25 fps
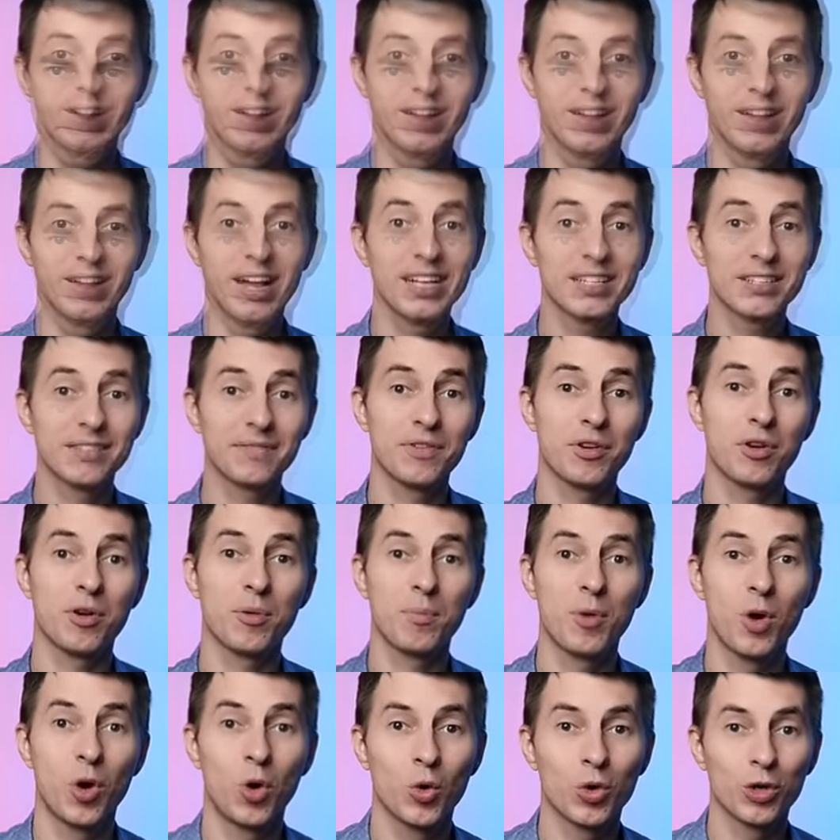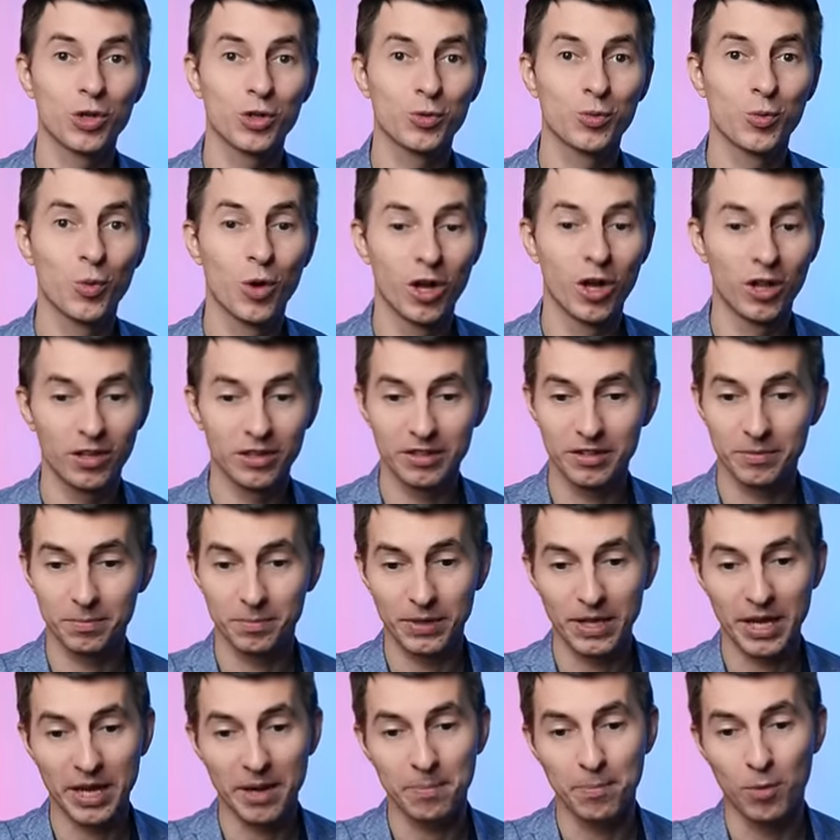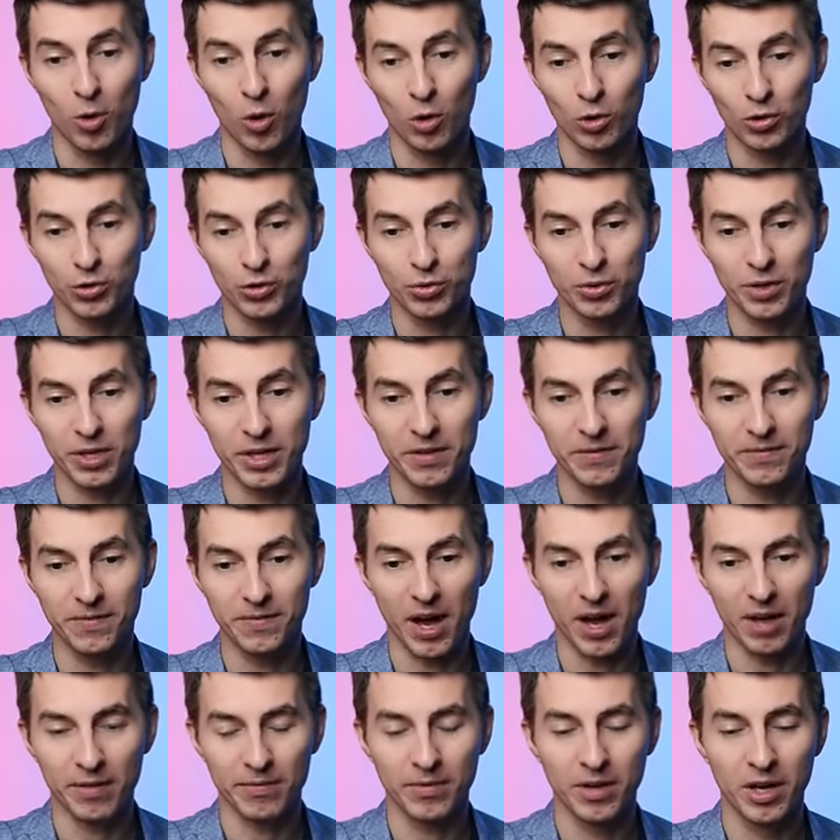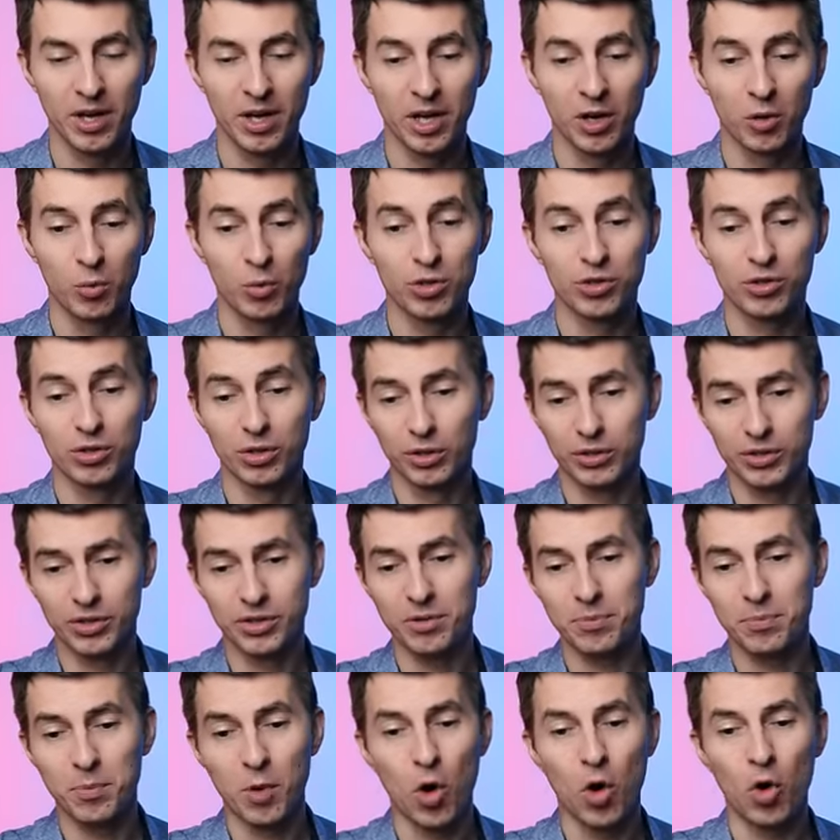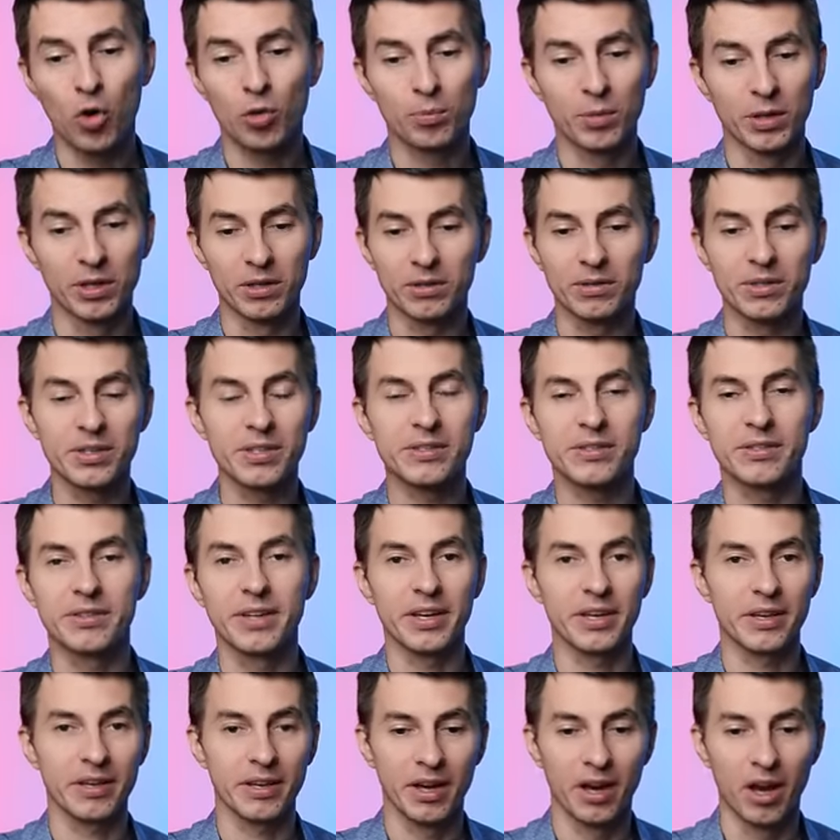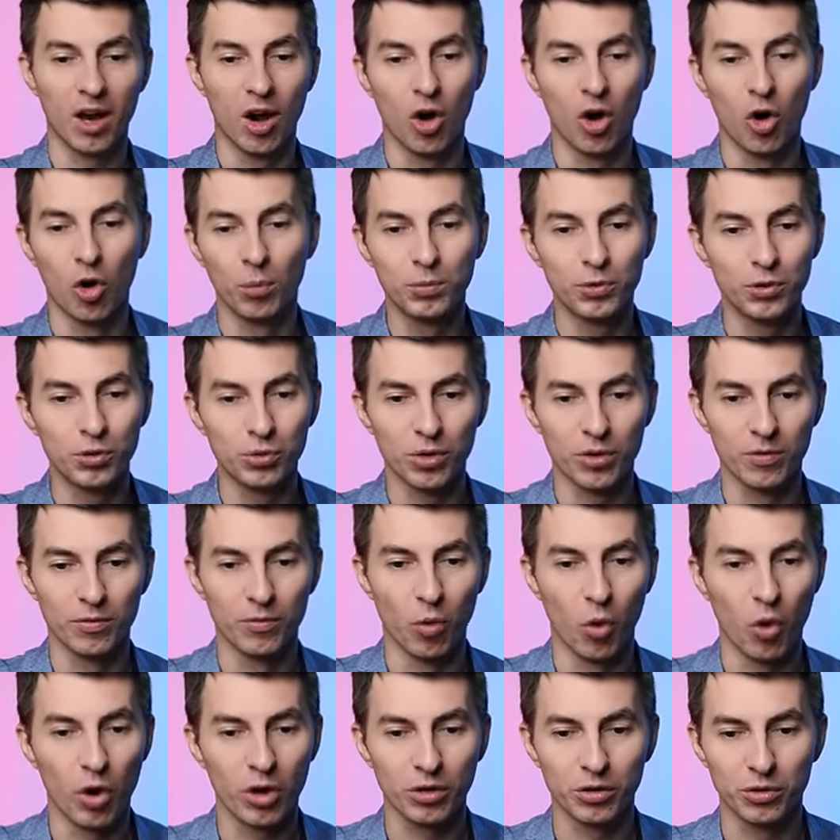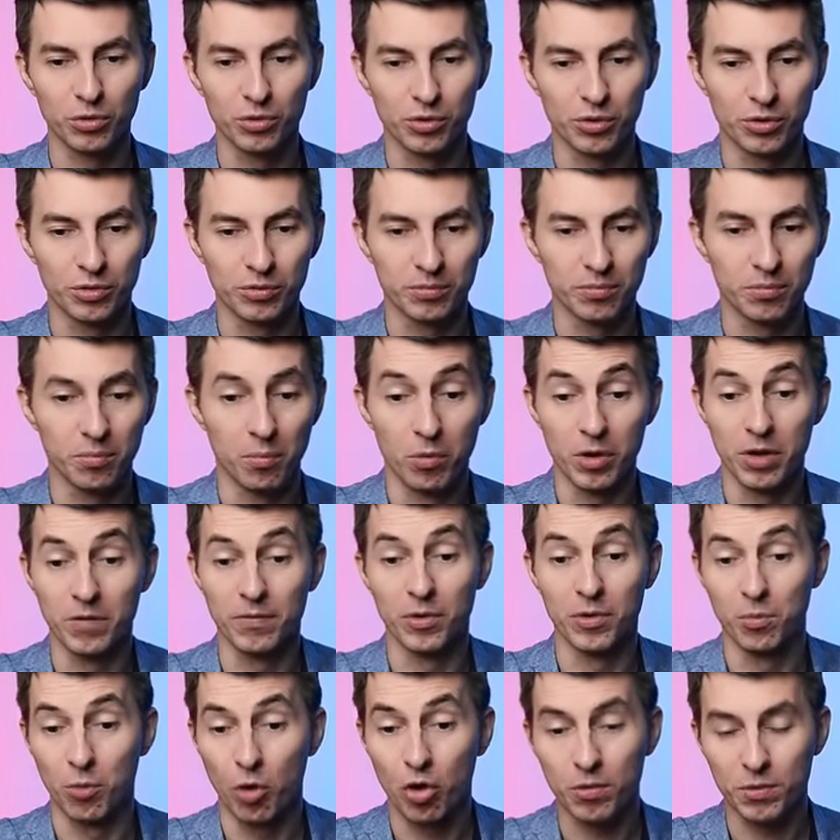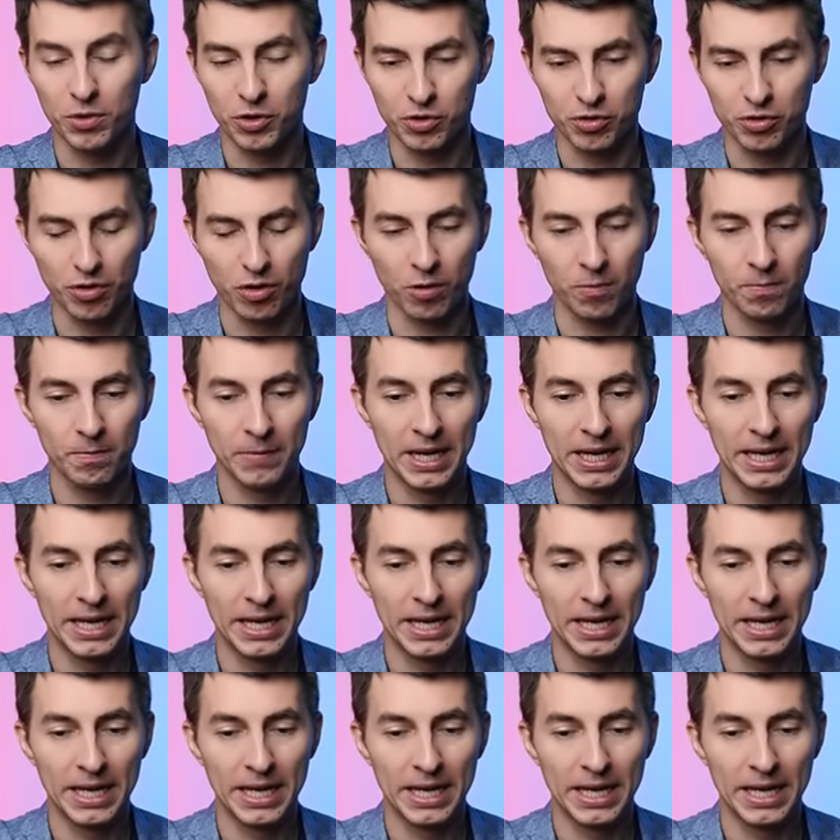Lots of your opponents will play pawn to e5, which loses a pawn, but at least they hope to avoid losing even more material.